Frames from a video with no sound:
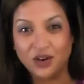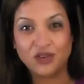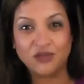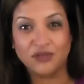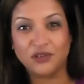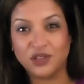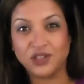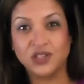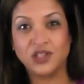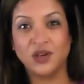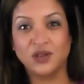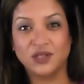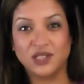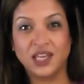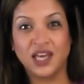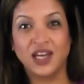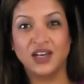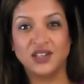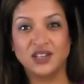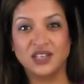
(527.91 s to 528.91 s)
look for
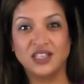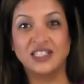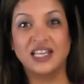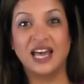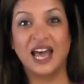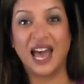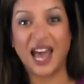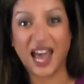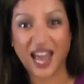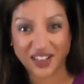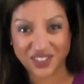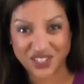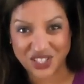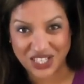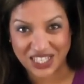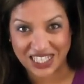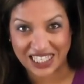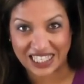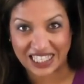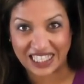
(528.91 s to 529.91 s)
associations,
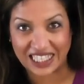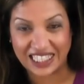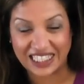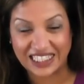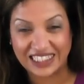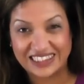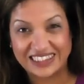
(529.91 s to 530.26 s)
actually,